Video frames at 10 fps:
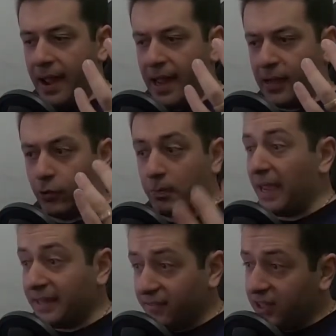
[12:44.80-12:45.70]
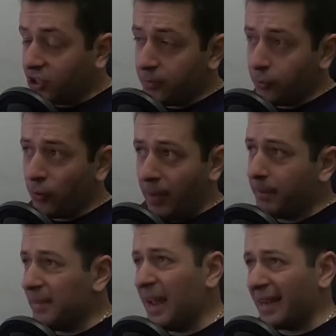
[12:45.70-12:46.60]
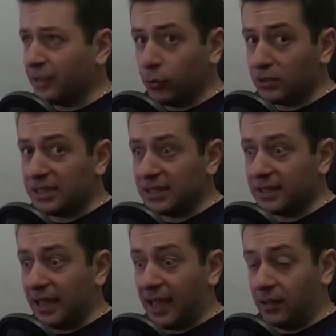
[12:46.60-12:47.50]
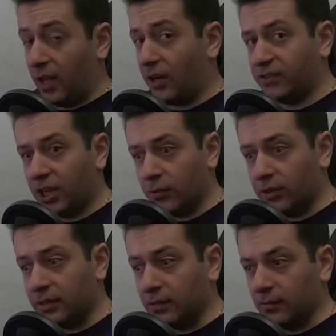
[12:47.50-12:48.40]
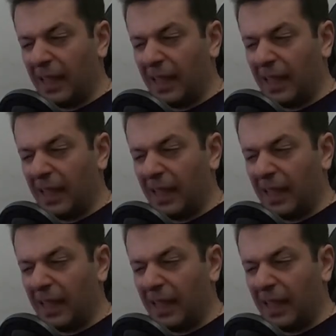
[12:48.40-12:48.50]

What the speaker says: and on my NVIDIA GPU I'm not noticing a lot of tearing.